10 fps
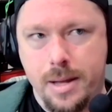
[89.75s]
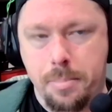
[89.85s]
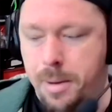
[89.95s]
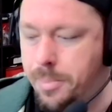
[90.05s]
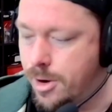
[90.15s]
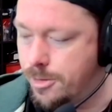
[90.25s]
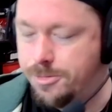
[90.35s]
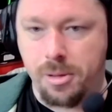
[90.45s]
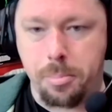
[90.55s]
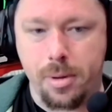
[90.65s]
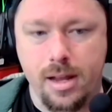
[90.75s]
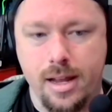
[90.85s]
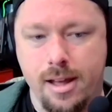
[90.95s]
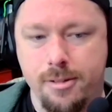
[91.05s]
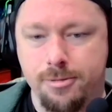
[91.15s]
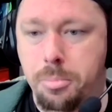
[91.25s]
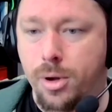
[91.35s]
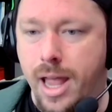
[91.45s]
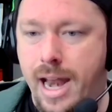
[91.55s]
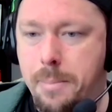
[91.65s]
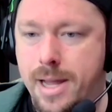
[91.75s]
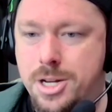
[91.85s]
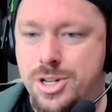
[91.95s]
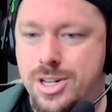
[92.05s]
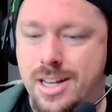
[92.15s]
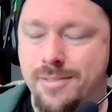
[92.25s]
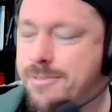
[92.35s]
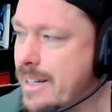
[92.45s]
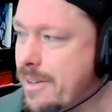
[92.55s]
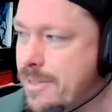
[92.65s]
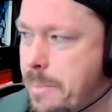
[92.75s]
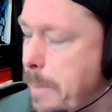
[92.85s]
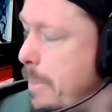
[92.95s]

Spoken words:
paper flip book animation. In fact, I've got my